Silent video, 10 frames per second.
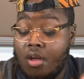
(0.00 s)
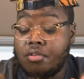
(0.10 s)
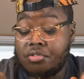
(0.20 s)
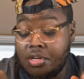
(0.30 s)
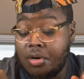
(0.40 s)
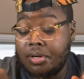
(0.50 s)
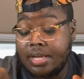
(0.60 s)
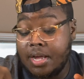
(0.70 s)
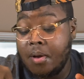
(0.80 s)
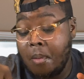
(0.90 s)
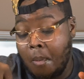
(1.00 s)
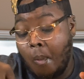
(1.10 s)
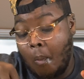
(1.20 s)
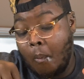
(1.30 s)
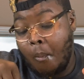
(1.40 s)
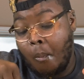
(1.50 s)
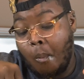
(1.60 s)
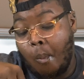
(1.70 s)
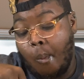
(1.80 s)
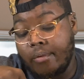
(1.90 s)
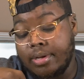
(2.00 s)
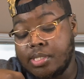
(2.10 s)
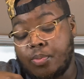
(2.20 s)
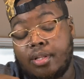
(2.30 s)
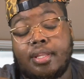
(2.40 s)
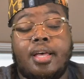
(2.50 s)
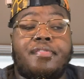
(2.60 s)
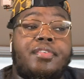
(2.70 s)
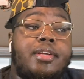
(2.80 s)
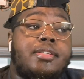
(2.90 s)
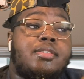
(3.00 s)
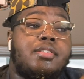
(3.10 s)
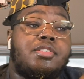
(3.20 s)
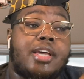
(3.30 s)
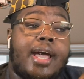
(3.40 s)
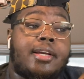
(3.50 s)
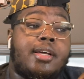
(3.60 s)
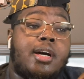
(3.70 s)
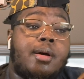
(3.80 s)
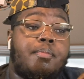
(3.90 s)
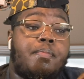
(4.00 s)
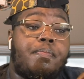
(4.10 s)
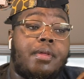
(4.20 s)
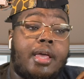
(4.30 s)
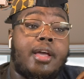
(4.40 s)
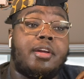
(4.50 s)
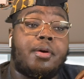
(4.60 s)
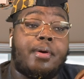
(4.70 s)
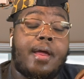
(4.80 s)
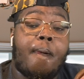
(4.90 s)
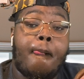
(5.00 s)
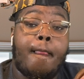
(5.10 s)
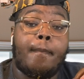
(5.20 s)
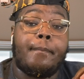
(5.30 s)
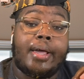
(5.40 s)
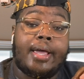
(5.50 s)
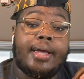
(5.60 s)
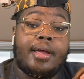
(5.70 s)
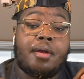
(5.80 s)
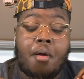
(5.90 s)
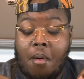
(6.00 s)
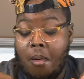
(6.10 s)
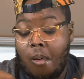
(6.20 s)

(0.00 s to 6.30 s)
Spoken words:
So, Leah, it's one thing for this jacked up, ignorant man